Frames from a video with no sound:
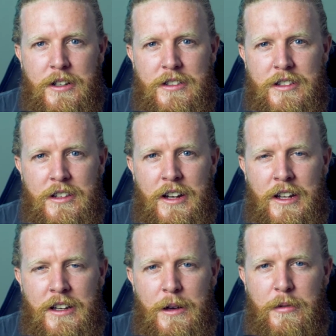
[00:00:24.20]
because this is
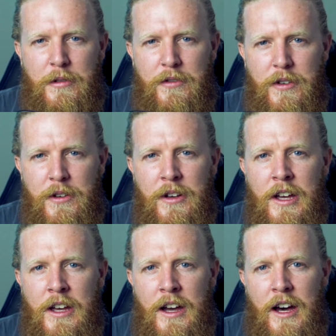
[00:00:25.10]
an in-depth
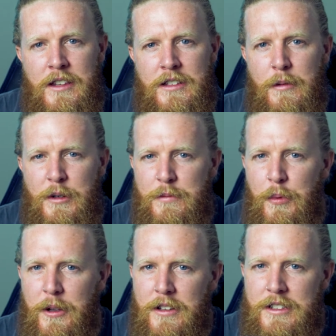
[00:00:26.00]
review, there's going to be
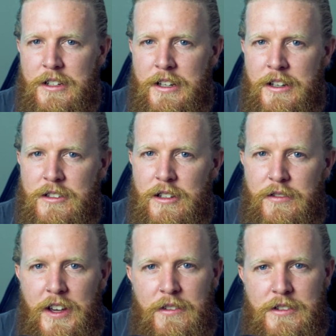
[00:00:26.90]
spoilers in here,
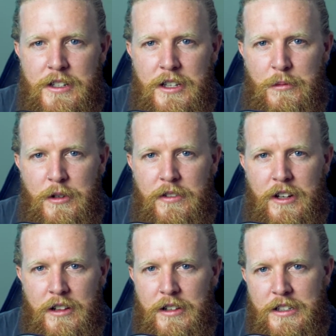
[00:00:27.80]
so if you haven't seen the
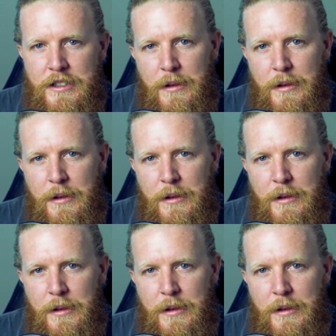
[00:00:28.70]
movie, I'd click